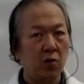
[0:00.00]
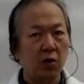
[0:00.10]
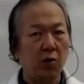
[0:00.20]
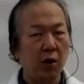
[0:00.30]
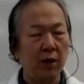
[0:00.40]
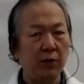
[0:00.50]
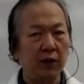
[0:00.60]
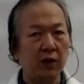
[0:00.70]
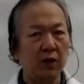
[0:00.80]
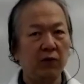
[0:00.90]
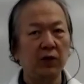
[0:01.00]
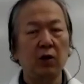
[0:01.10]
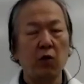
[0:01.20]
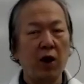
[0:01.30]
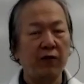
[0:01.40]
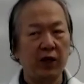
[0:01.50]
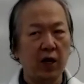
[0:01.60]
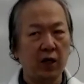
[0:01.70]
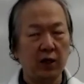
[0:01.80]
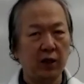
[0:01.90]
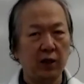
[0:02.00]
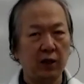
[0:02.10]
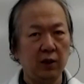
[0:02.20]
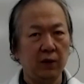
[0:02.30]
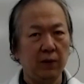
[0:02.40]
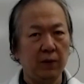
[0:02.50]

requirement for the graphing calculator.